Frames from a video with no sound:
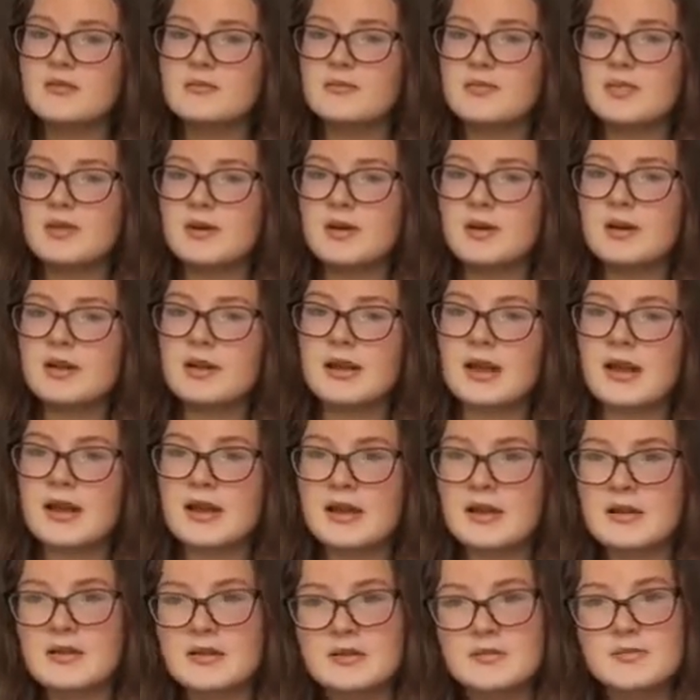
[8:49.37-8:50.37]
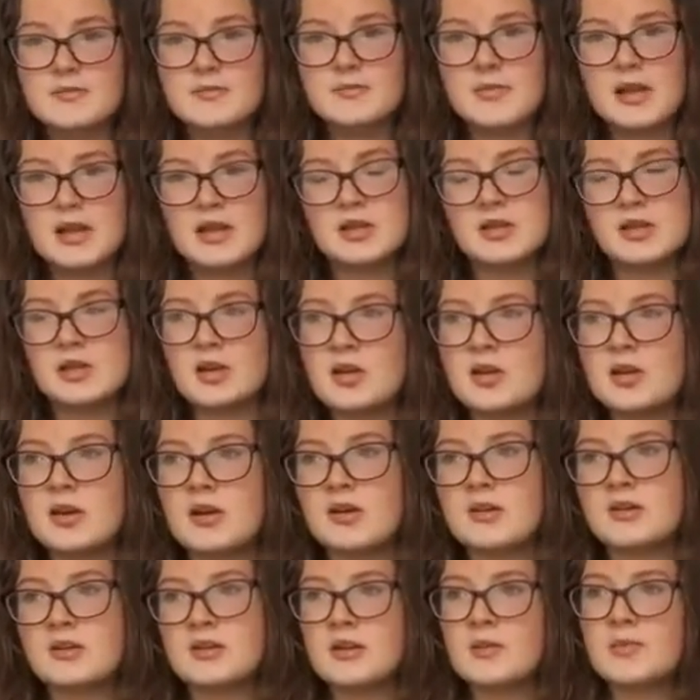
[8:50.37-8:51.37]
But like, make sure you're
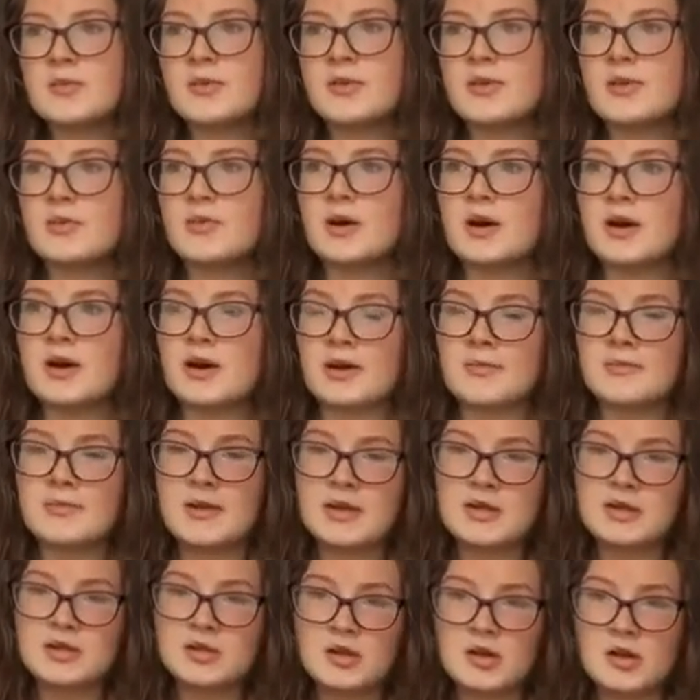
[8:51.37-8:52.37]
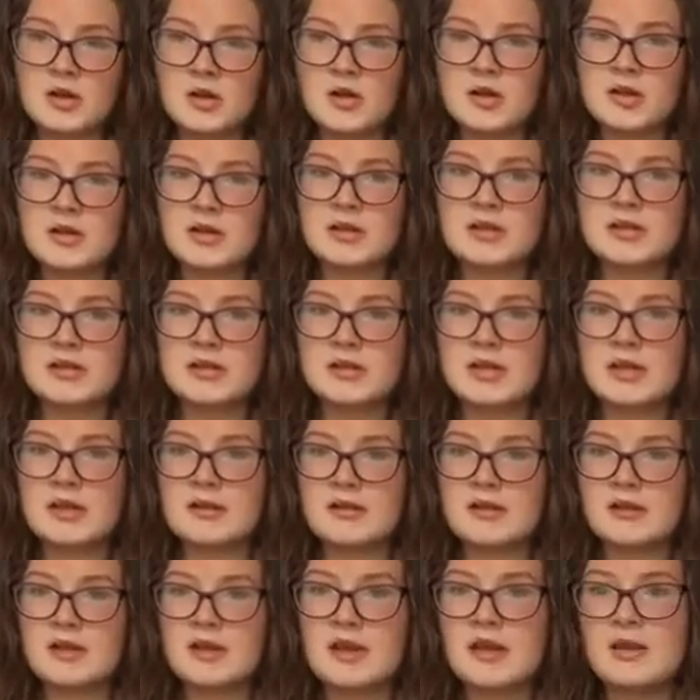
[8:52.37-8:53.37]
on top of your work, and make sure you're
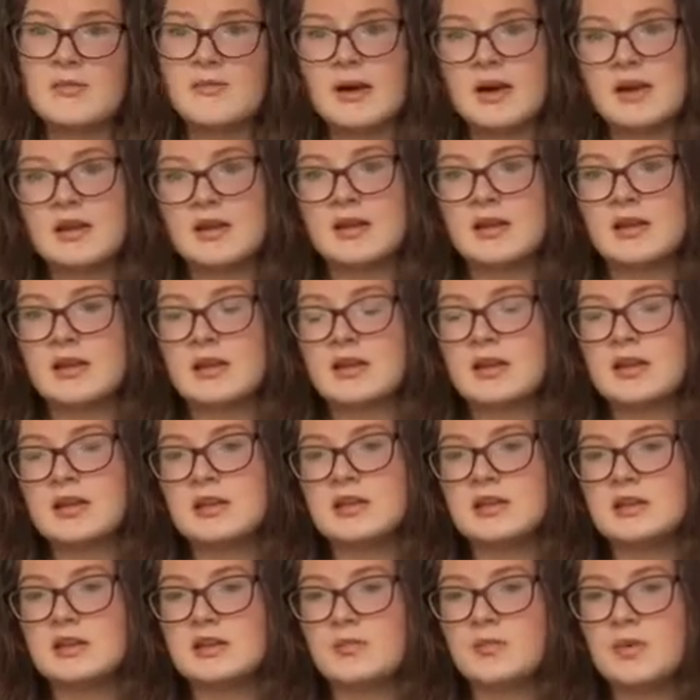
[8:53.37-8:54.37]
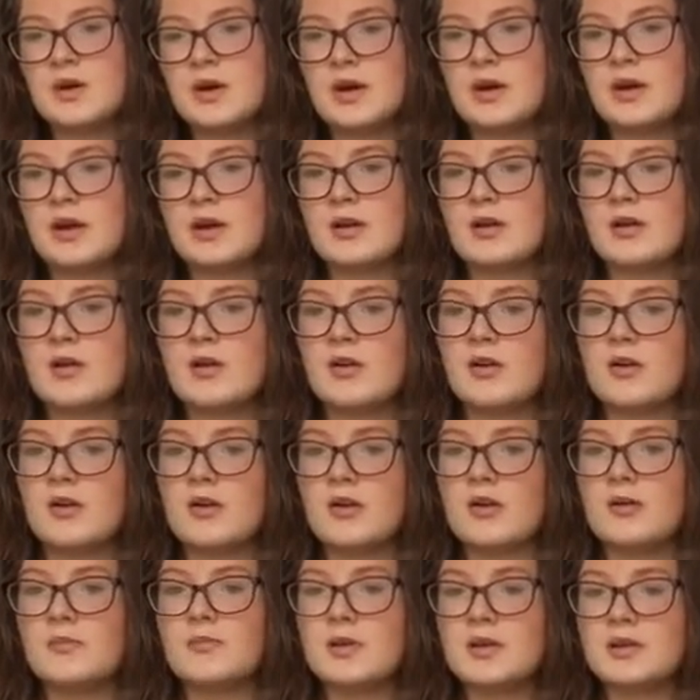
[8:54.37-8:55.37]
still emailing your teachers at work
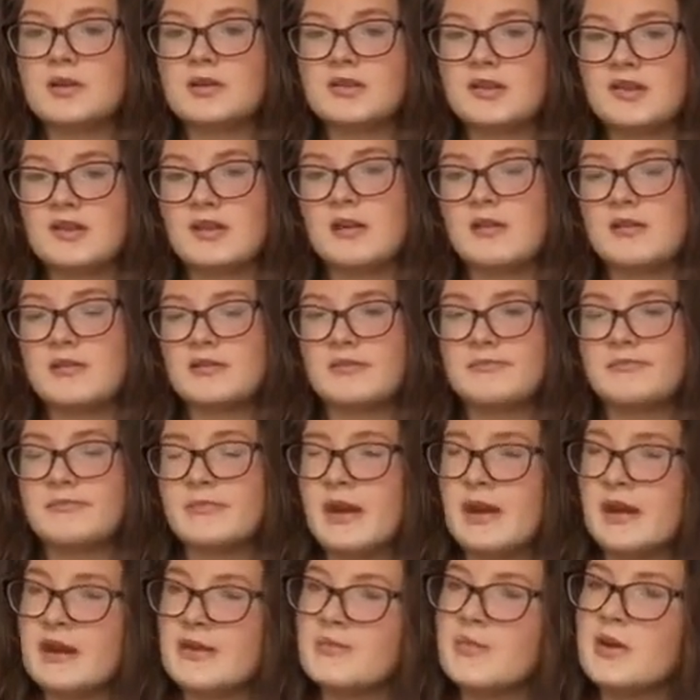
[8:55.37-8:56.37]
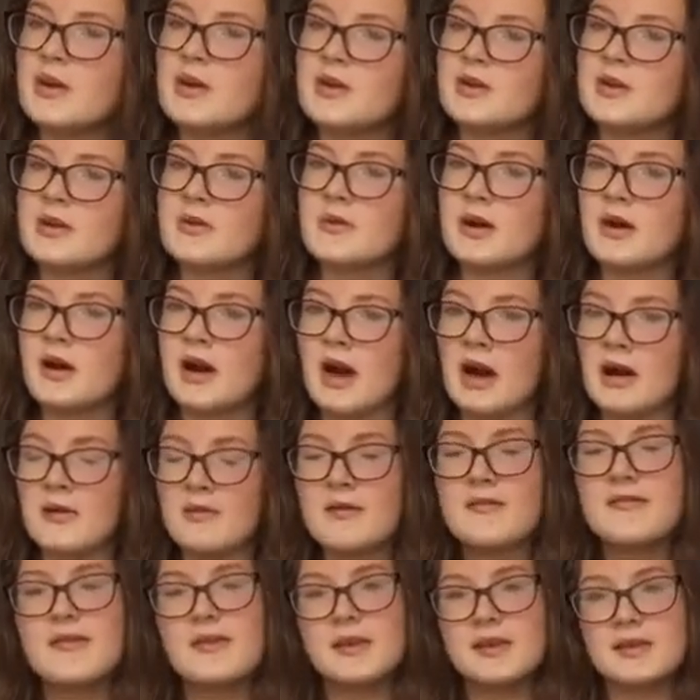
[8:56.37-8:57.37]
or posting it on Edmodo or
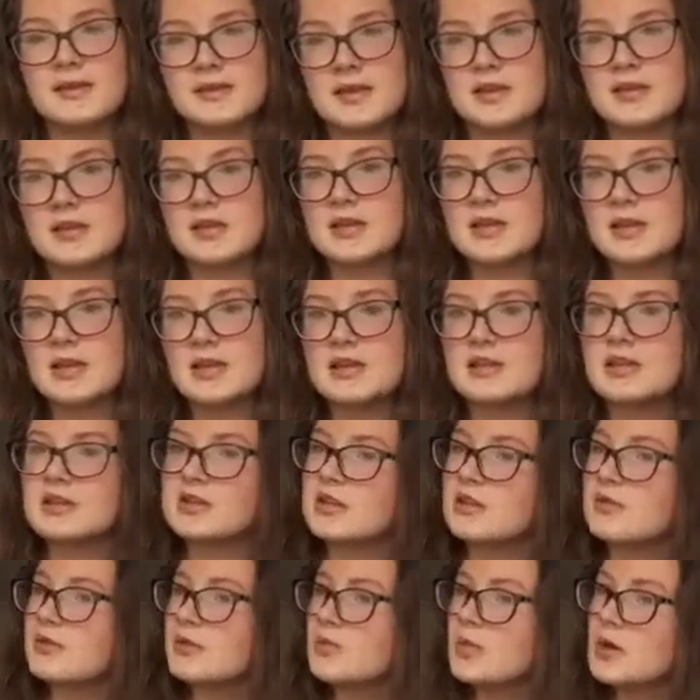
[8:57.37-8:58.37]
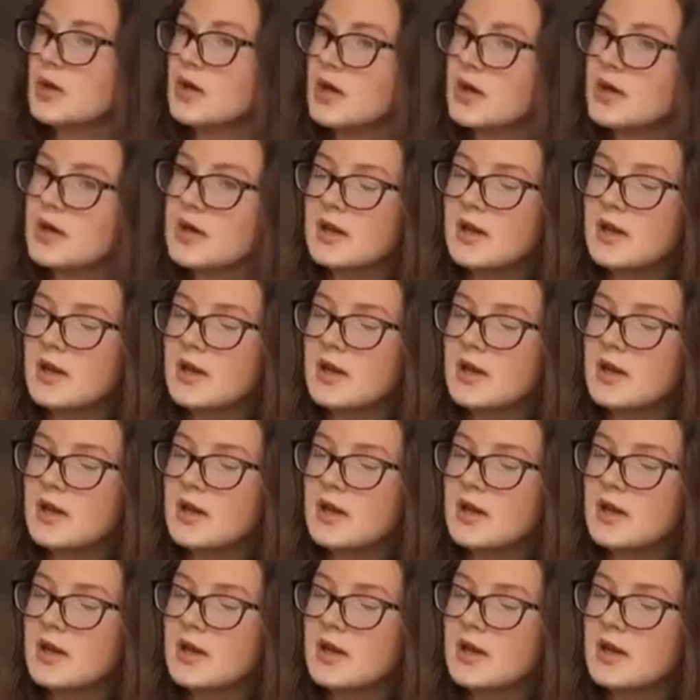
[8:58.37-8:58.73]
however you send your teachers your work.